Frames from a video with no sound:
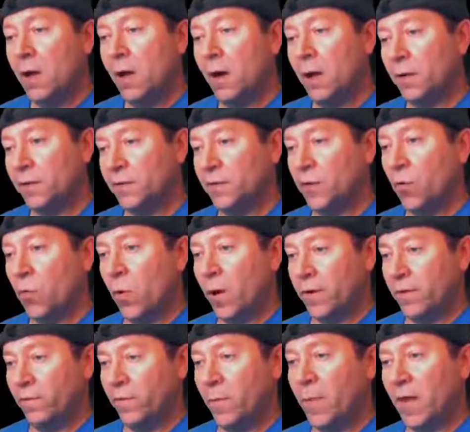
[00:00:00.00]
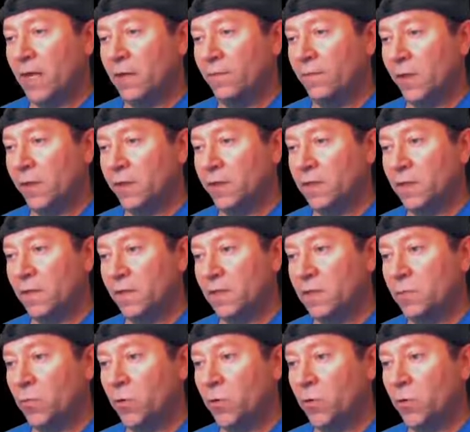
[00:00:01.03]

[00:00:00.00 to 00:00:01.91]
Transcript: Also, one of the main villains in this